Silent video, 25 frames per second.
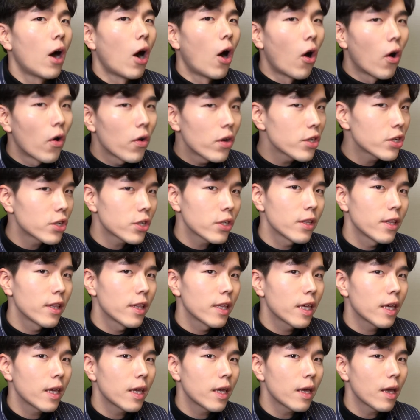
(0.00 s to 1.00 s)

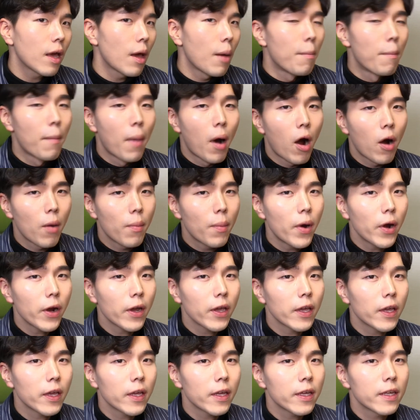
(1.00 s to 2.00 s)
Originally, Bong
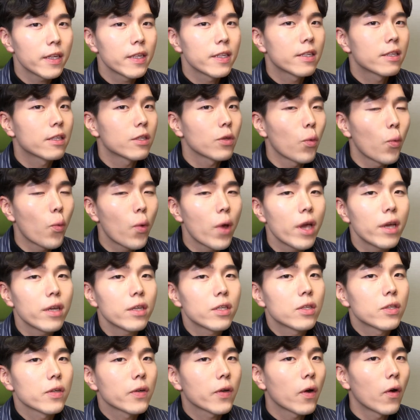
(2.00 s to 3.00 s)
Monkey is the way
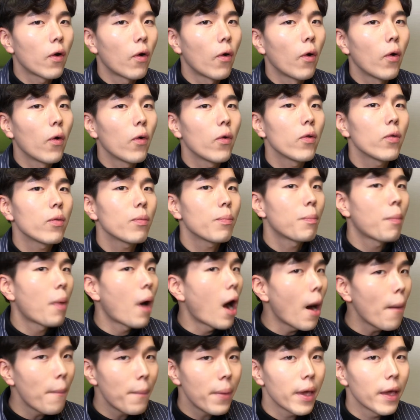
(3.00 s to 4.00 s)
to call
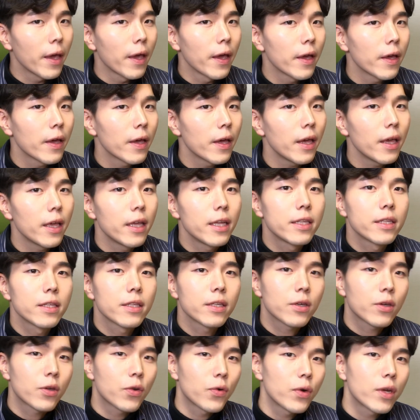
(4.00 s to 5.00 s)
puppy
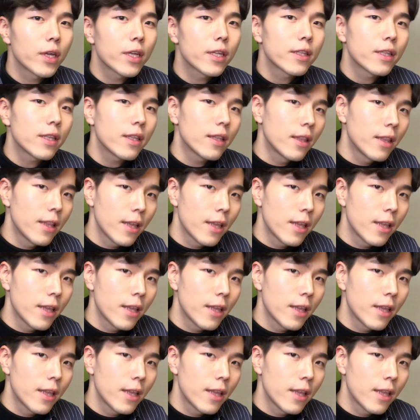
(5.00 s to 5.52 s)
in Korean